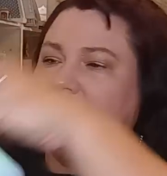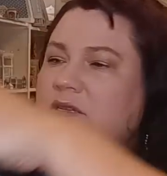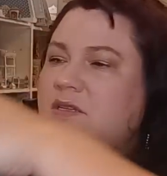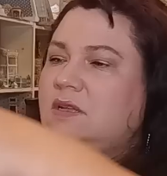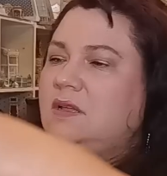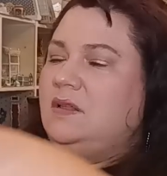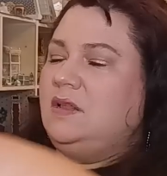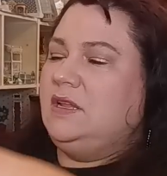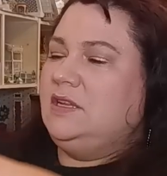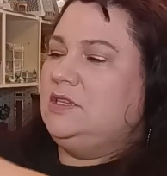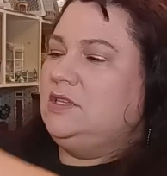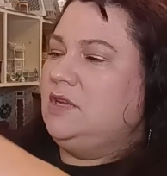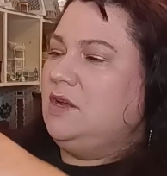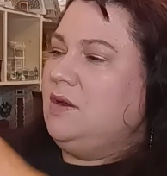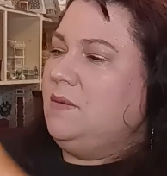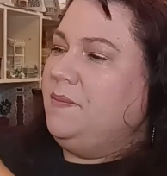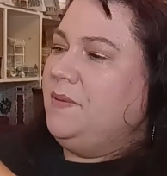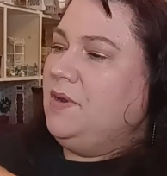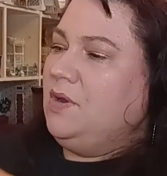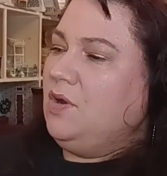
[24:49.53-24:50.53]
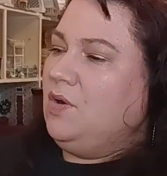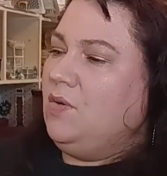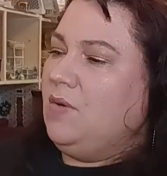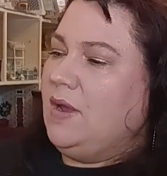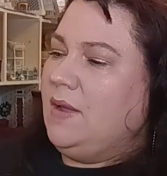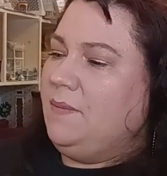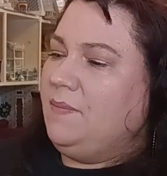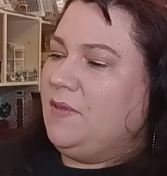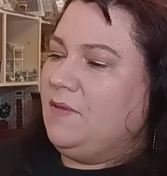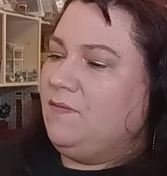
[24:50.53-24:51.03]
So let's open her
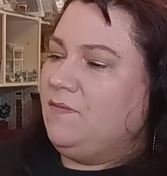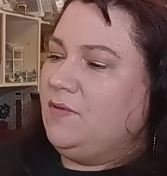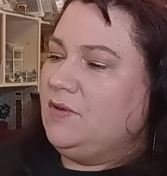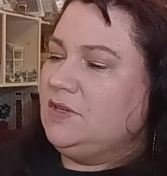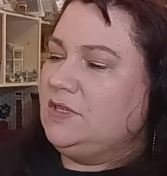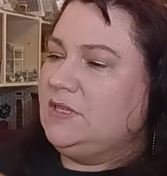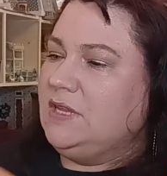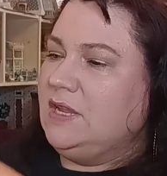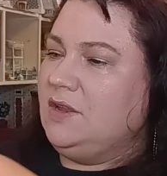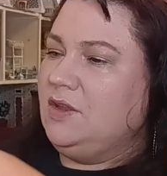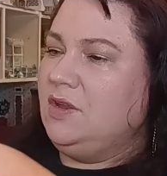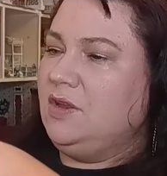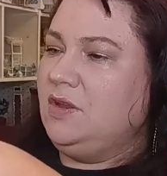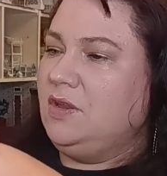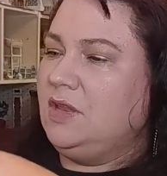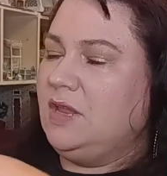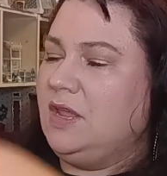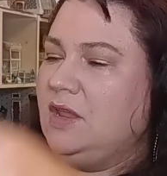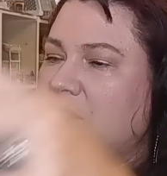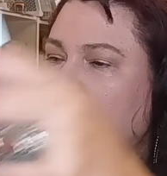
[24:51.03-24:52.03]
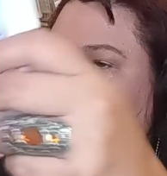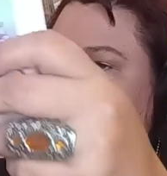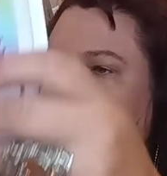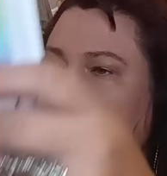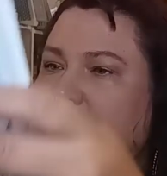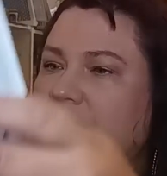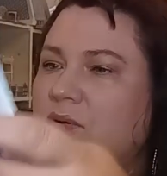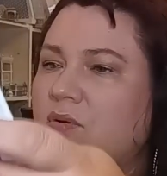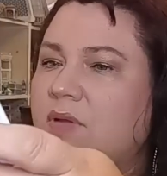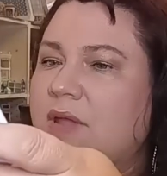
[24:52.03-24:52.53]
up. The first thing that you're
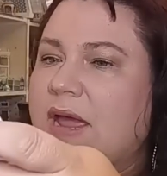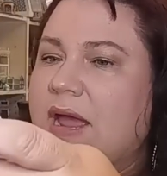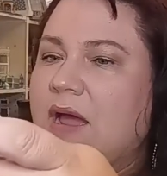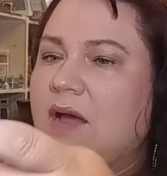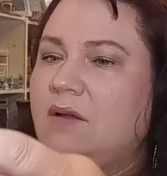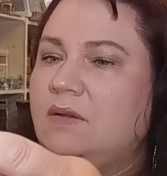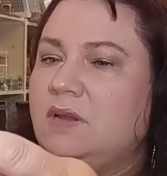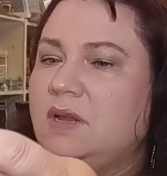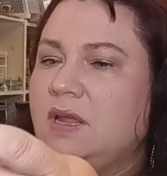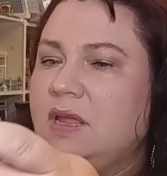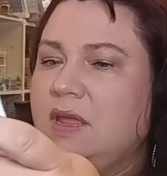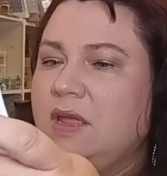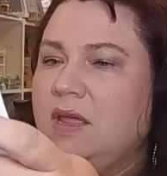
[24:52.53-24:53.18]
going to pull out